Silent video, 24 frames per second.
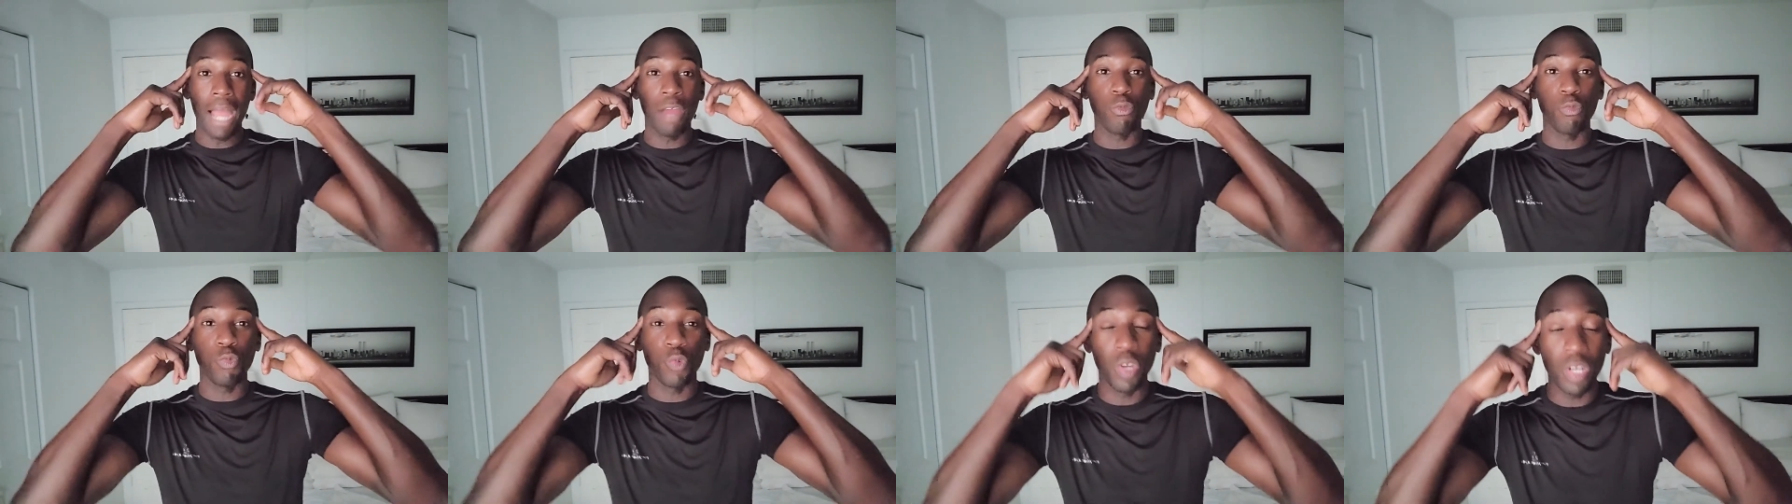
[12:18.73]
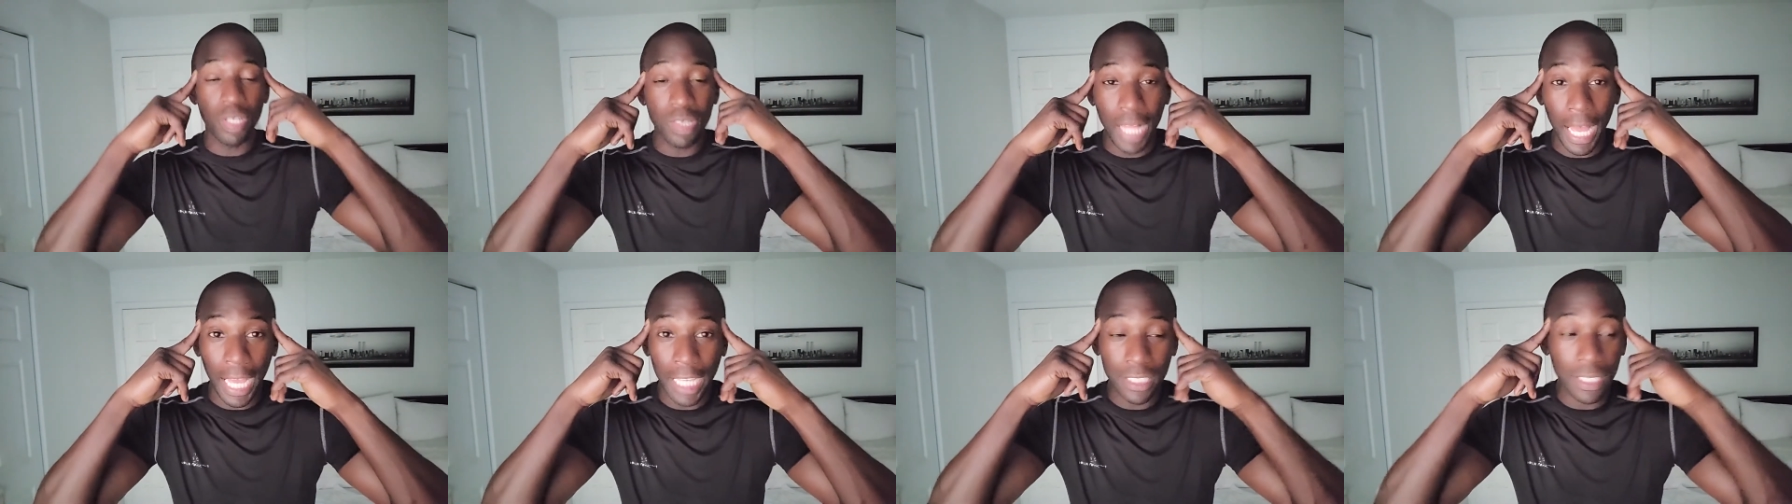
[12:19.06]

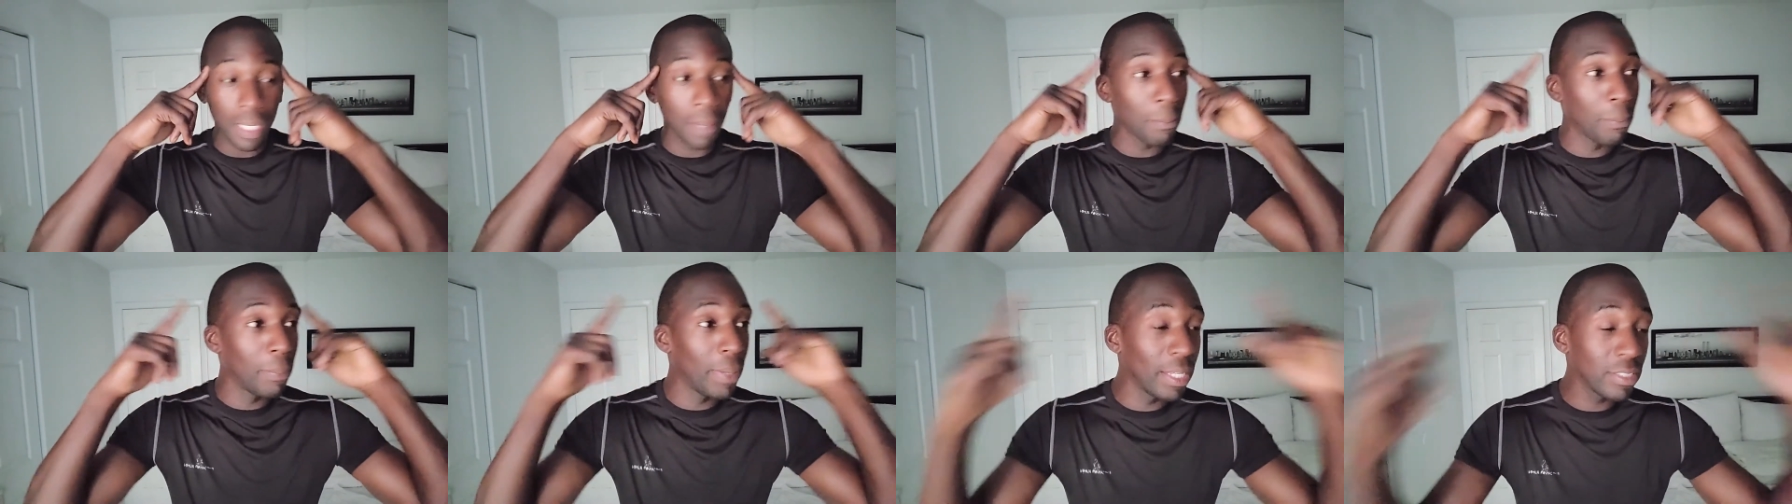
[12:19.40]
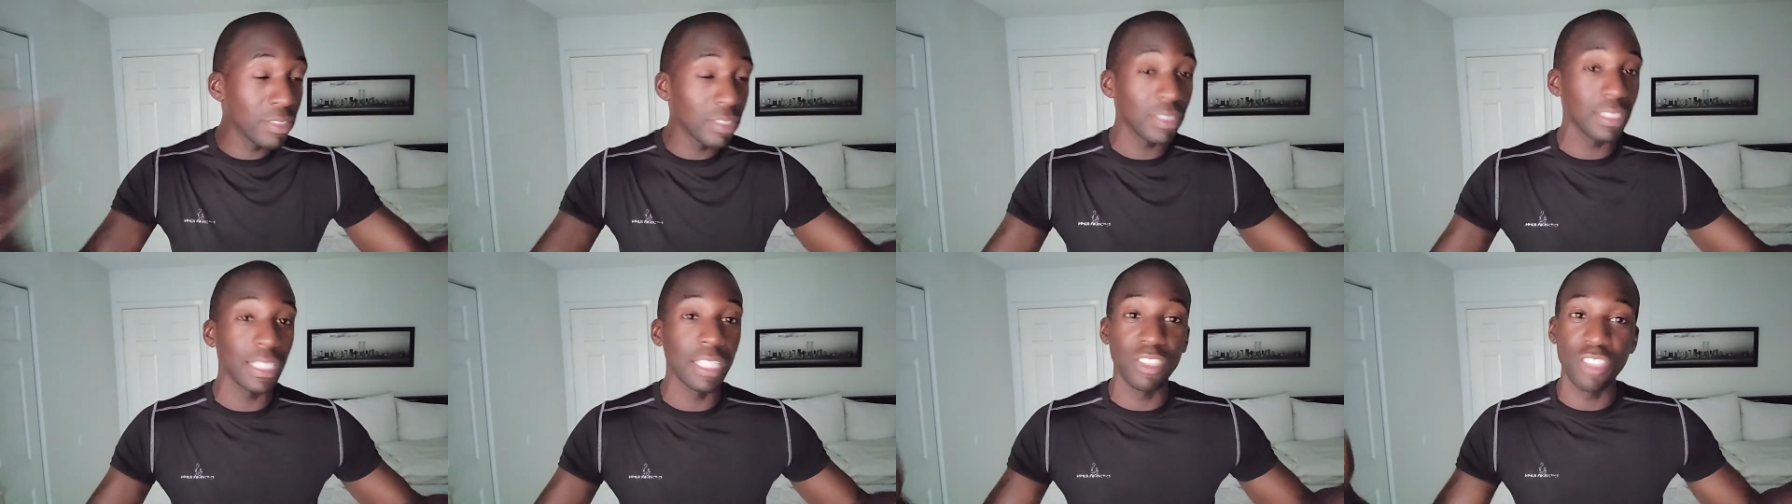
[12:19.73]
realize a
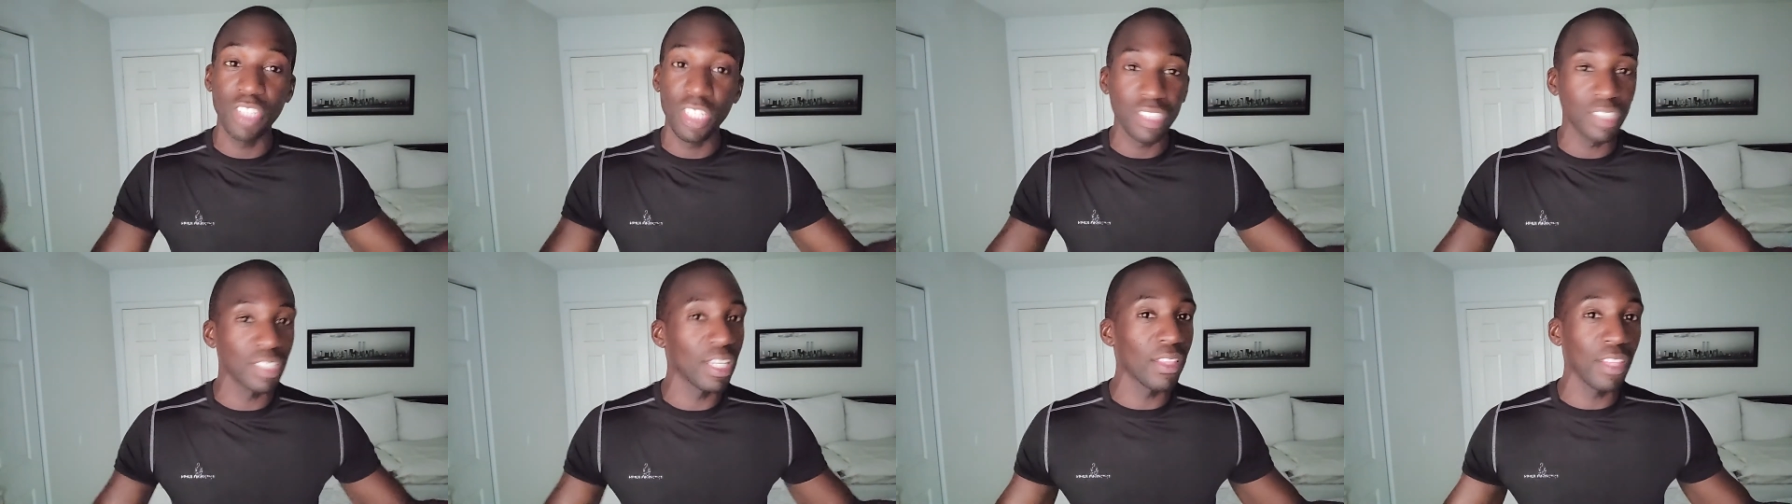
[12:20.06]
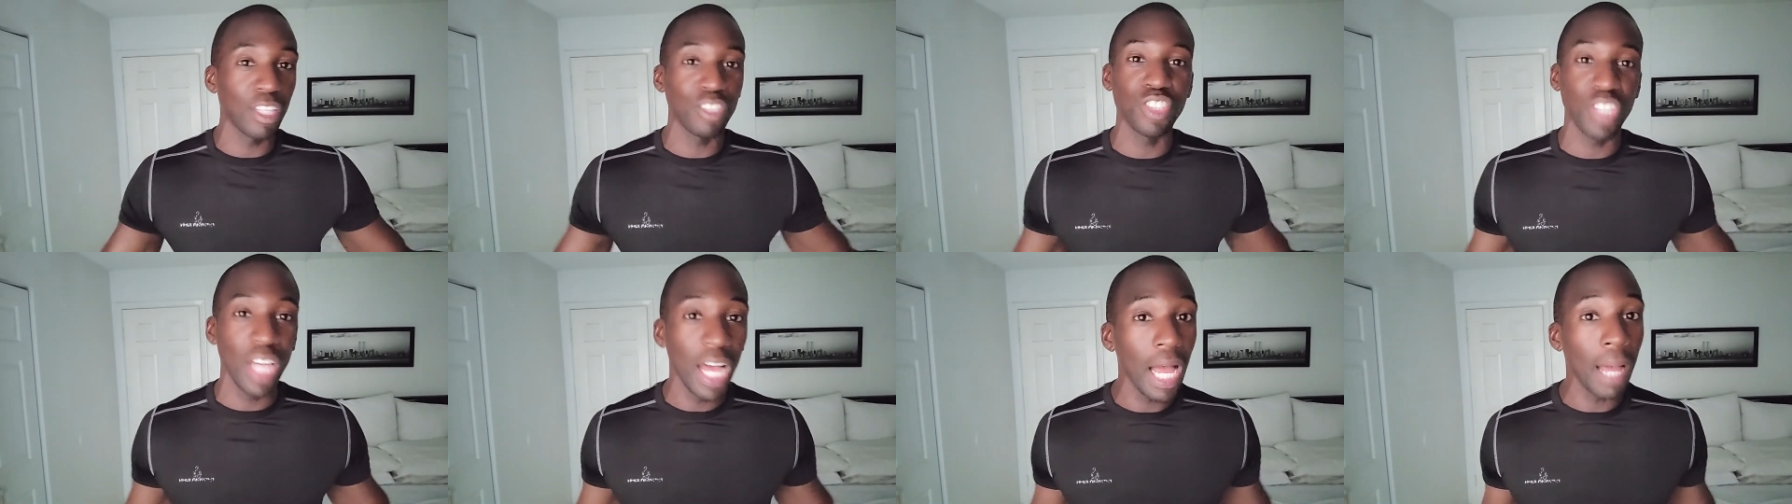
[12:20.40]
business is just another
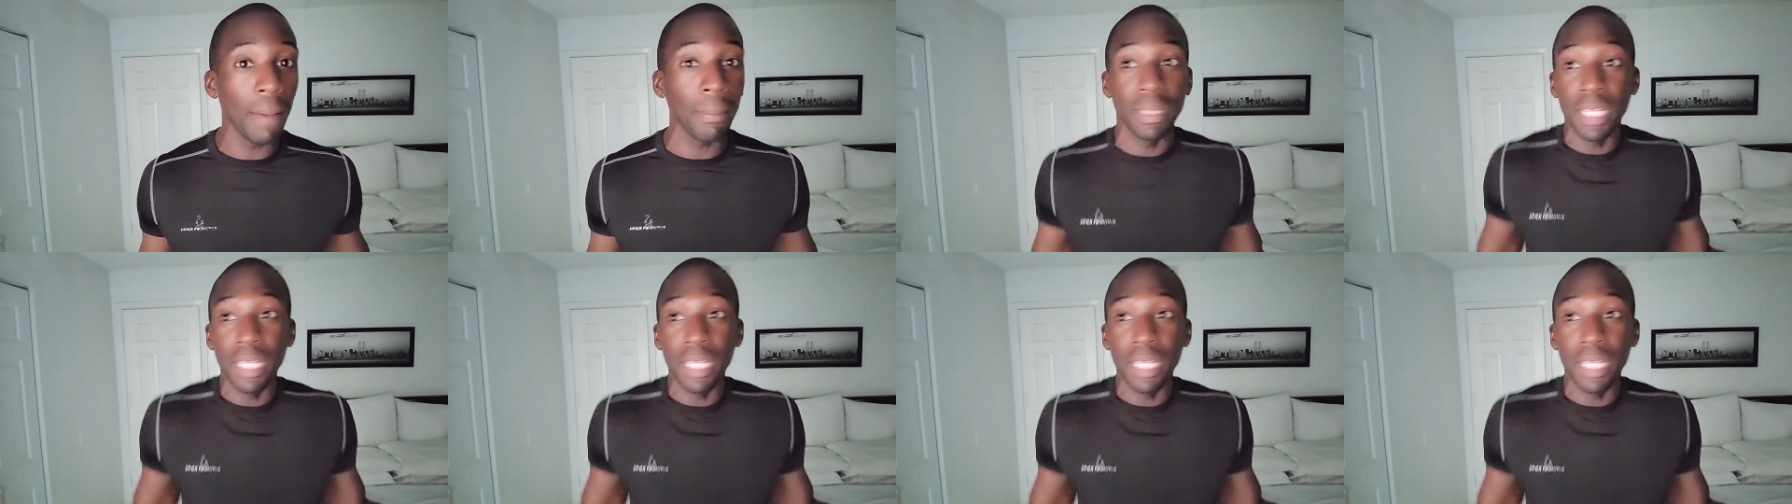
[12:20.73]
job.